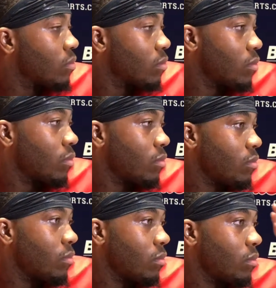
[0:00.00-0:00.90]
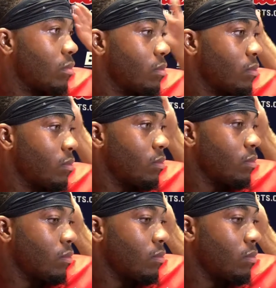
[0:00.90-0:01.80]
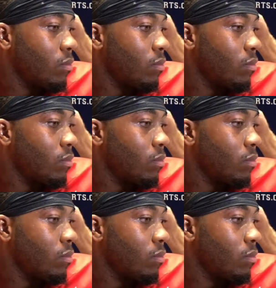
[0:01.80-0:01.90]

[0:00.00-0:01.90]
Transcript: or seemed to be easy, against Southern